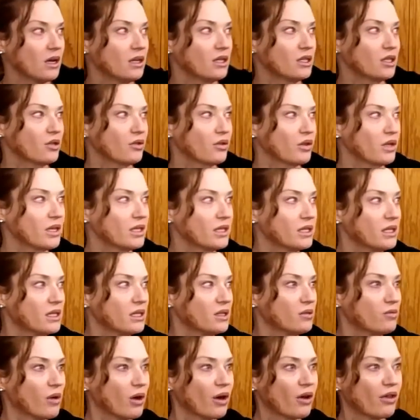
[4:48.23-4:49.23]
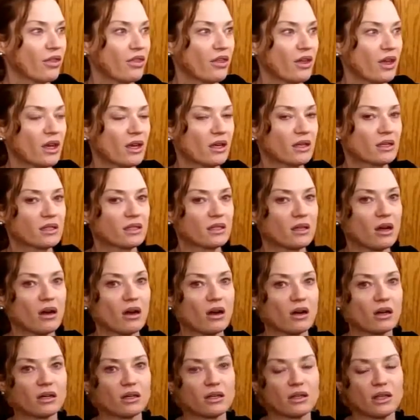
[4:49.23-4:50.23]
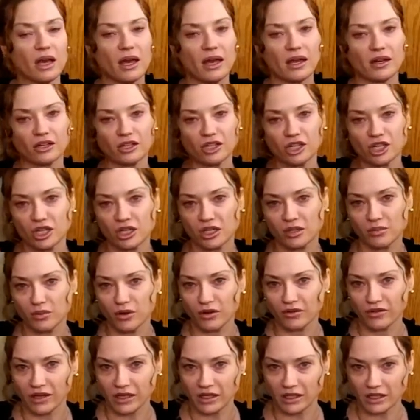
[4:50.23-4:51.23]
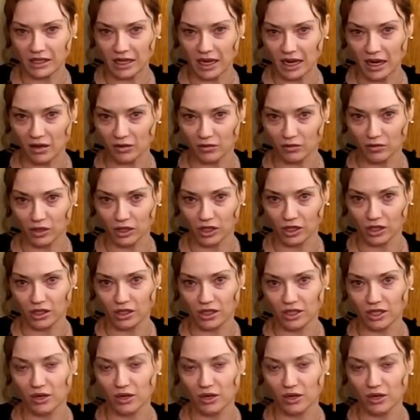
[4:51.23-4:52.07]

So this is where the energy is moving downward.